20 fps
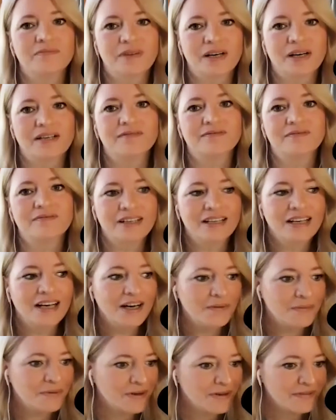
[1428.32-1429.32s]
Right.
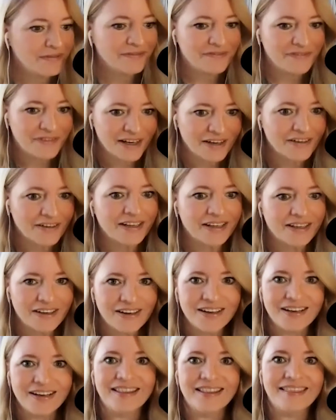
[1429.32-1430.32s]
Well, very
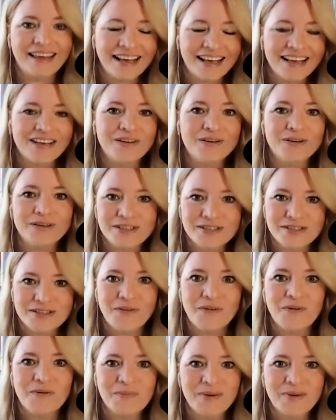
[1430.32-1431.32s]
good. Thank you
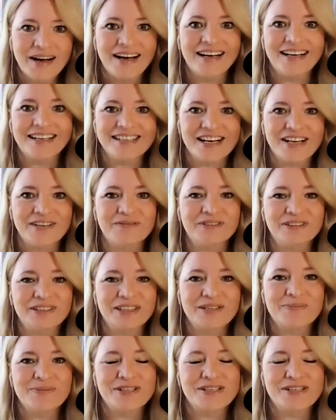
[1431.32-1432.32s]
so much. I
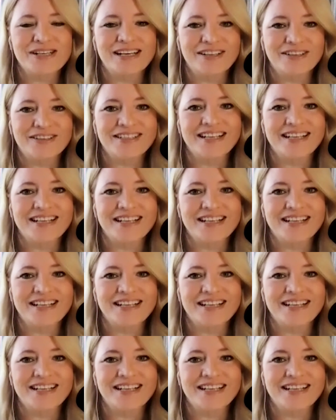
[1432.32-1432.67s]
really appreciate your